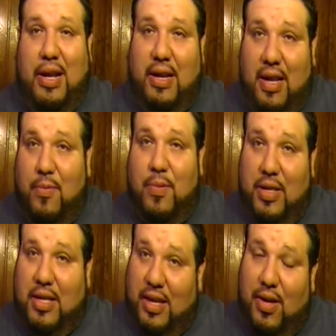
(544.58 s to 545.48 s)
I didn't
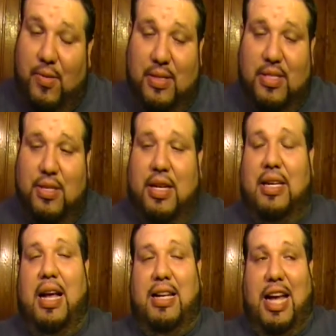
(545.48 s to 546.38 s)
really know until
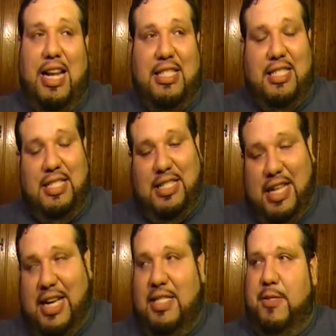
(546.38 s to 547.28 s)
I got into this
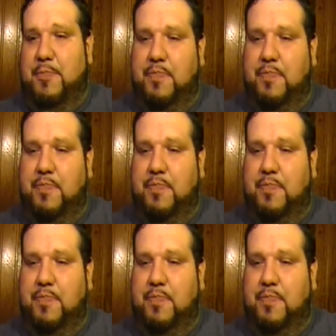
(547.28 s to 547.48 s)
class.